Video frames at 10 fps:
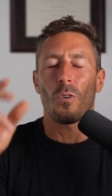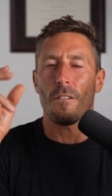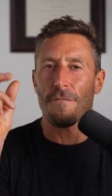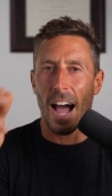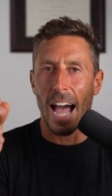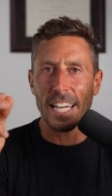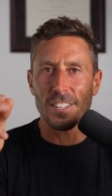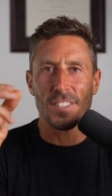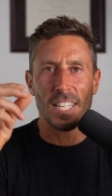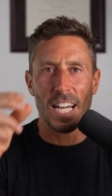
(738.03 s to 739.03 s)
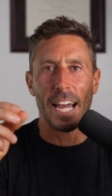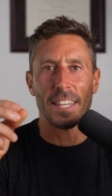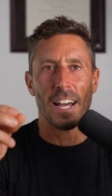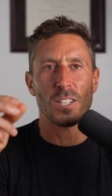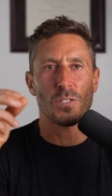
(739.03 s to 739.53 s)
revised the
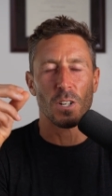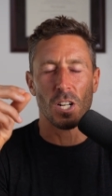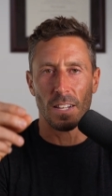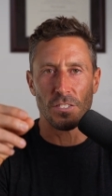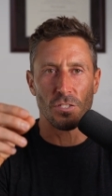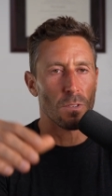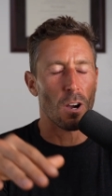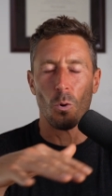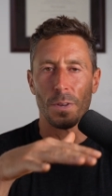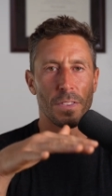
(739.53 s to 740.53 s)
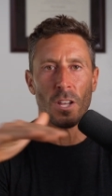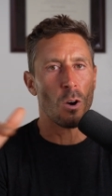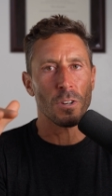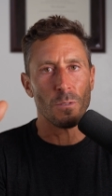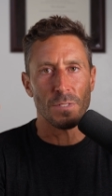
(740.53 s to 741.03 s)
guidelines for cholesterol with
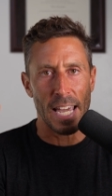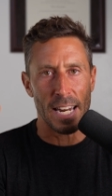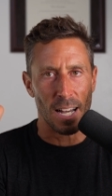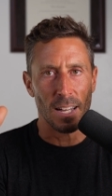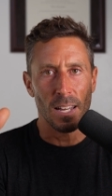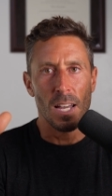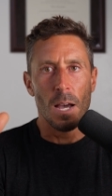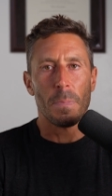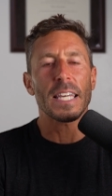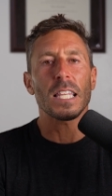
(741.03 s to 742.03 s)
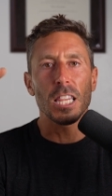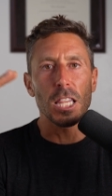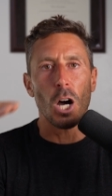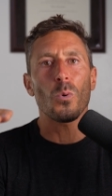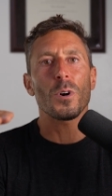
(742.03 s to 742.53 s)
no new data, but they
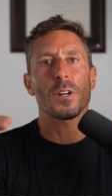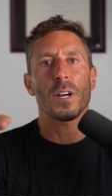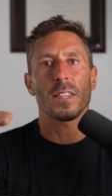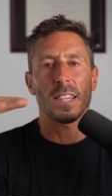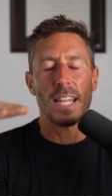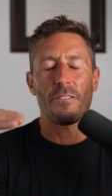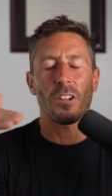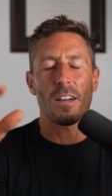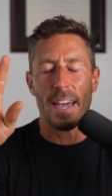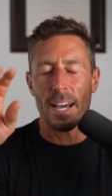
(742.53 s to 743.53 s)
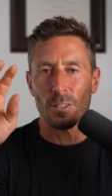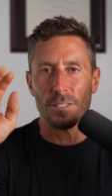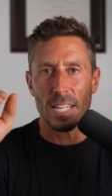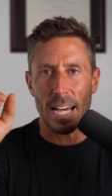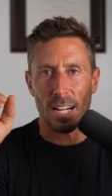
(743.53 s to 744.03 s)
lowered the level of
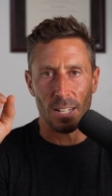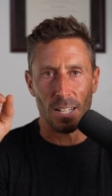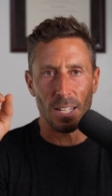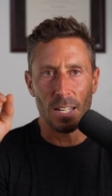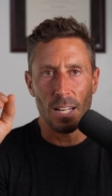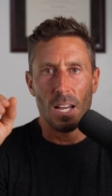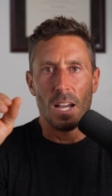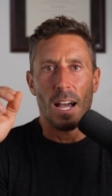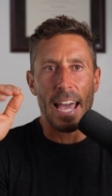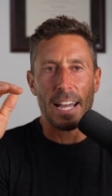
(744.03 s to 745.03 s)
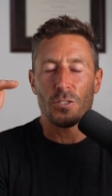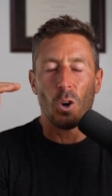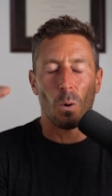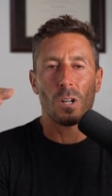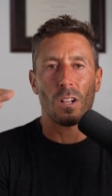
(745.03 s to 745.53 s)
LDL and
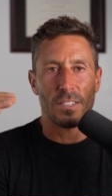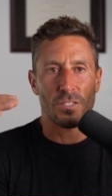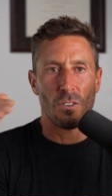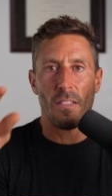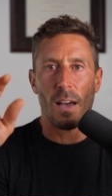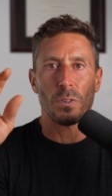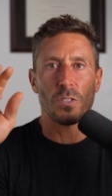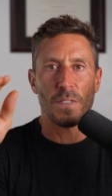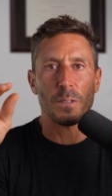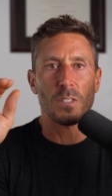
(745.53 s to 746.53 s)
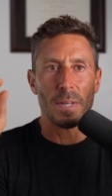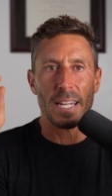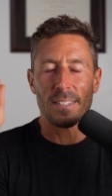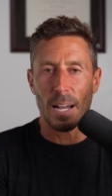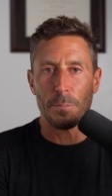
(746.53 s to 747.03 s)
total cholesterol that was felt to be
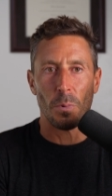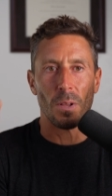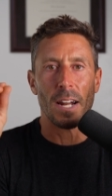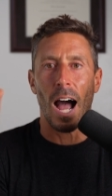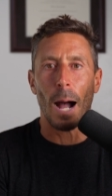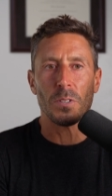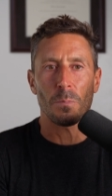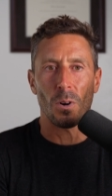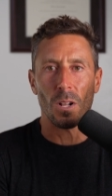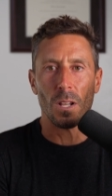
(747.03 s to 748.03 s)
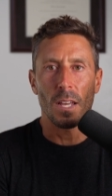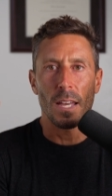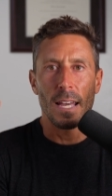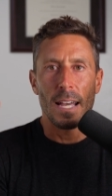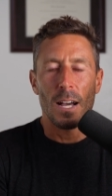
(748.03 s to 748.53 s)
acceptable and optimal
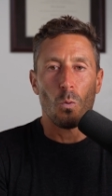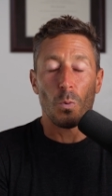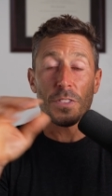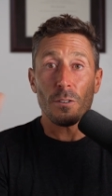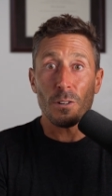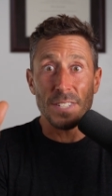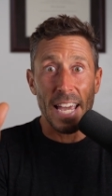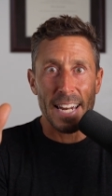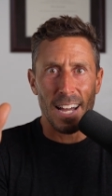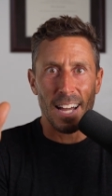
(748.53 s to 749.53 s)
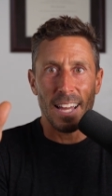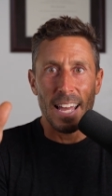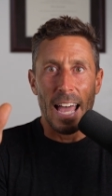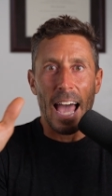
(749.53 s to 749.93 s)
with no new data